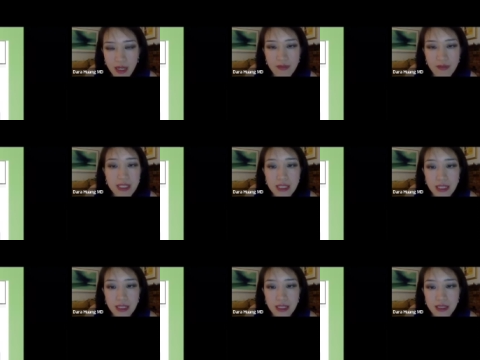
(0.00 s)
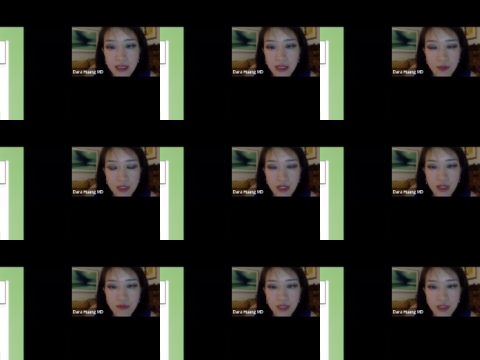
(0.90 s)
obviously it's not
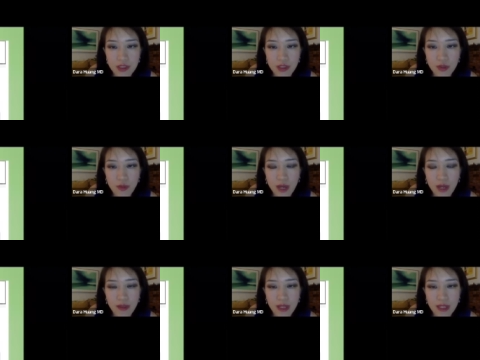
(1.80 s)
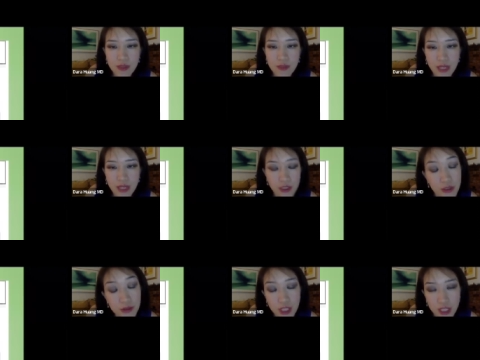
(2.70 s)
resolved. And so rather than making
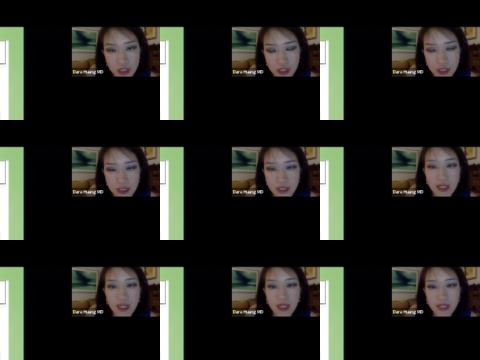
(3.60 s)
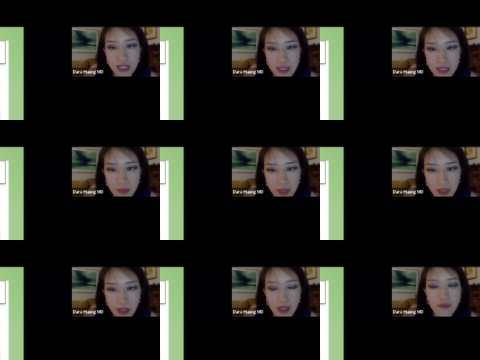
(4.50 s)
two changes of taking
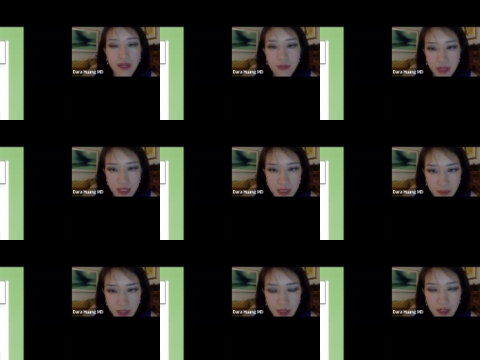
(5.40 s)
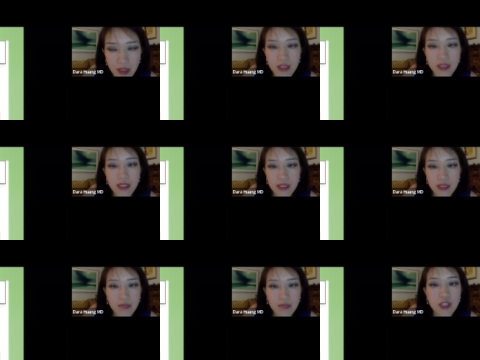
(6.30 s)
something off and putting something on,
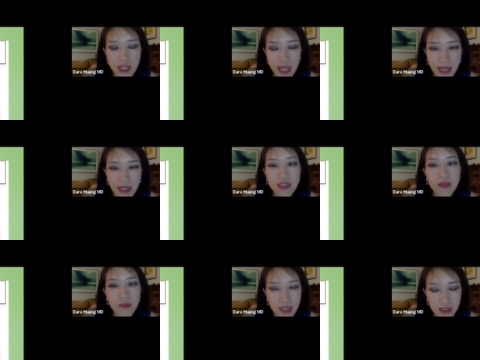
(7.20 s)
let me just add something.